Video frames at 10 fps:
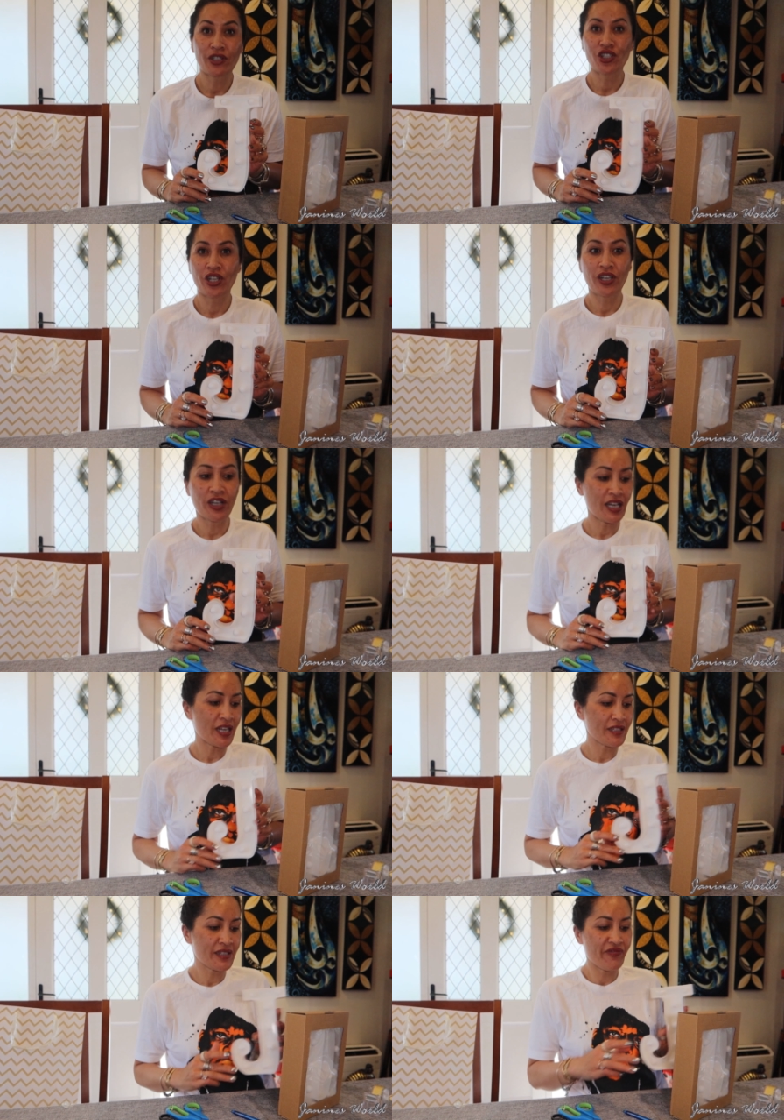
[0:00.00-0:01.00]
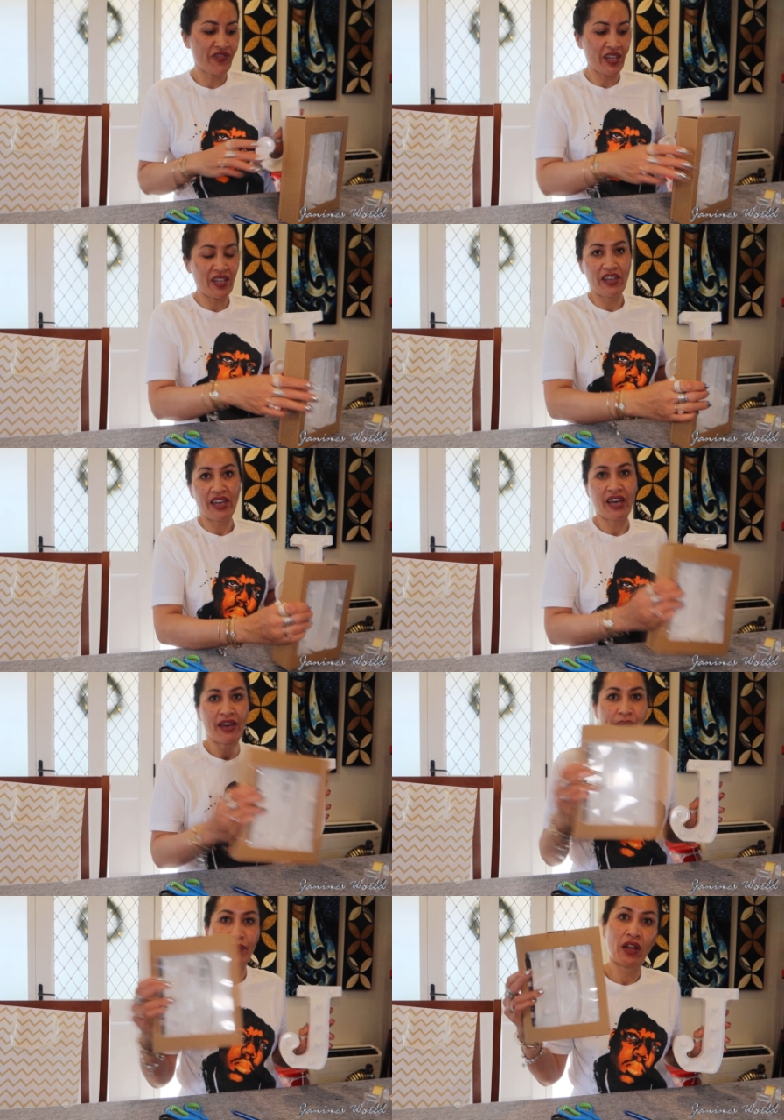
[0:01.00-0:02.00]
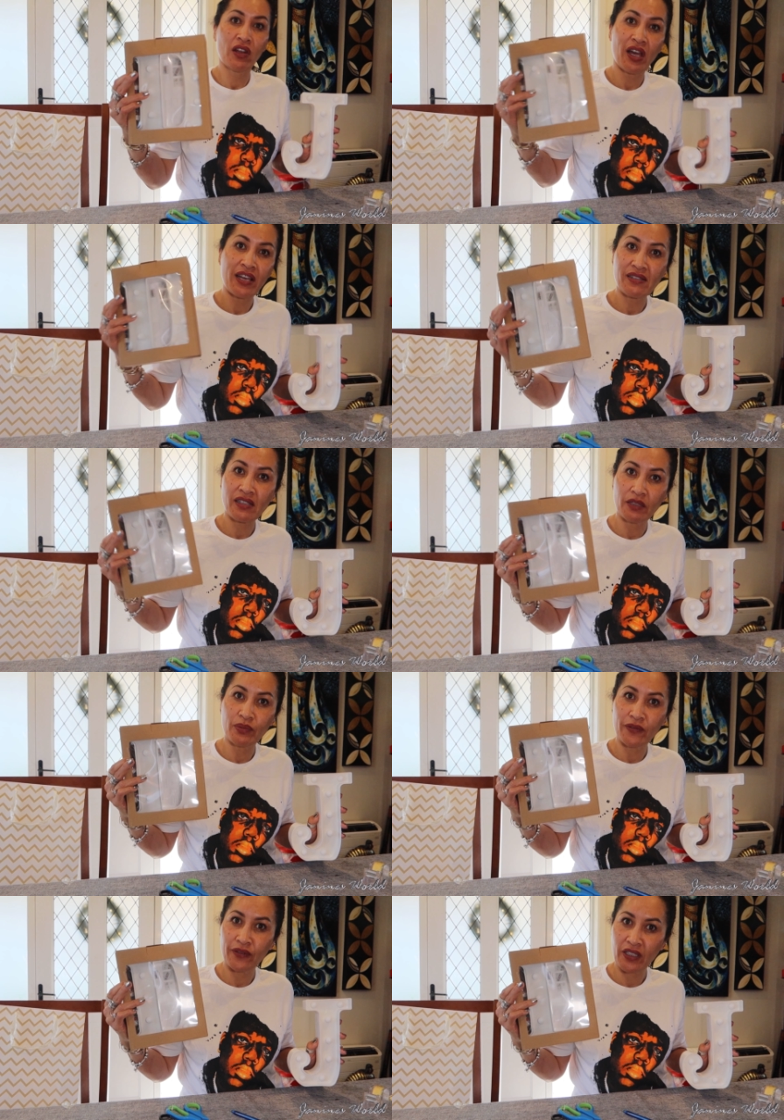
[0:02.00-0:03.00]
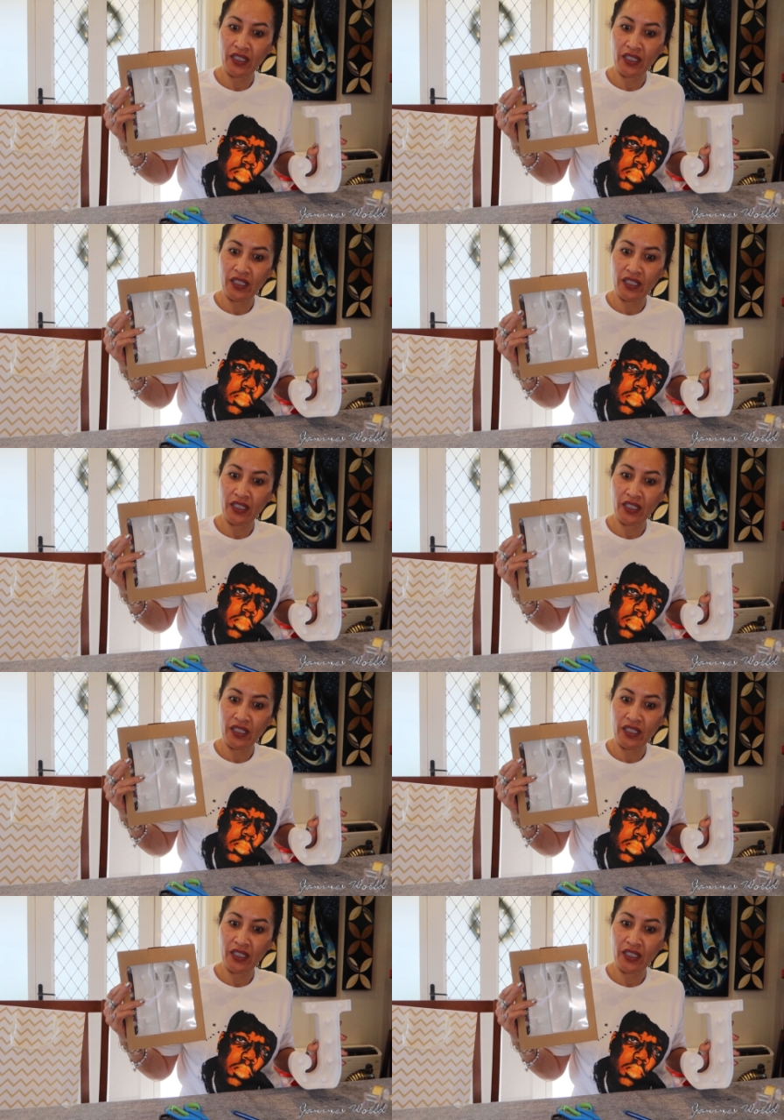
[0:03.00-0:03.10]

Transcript: want to show you guys the um, lights that I bought for the